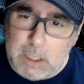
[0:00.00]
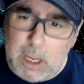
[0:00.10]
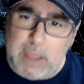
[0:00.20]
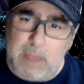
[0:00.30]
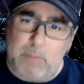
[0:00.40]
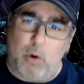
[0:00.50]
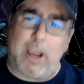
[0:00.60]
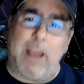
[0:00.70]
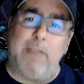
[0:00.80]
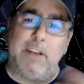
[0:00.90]
and the more
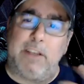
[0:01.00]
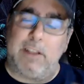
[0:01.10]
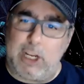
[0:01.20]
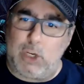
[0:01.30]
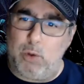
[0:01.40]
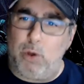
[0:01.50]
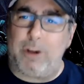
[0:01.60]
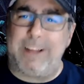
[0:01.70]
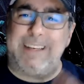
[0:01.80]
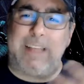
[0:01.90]
kind of intellectual or
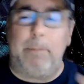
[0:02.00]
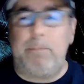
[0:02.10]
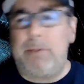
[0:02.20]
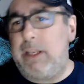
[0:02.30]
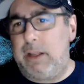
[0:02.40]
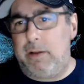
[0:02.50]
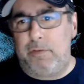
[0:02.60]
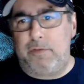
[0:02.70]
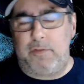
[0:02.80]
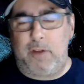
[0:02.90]
contemplative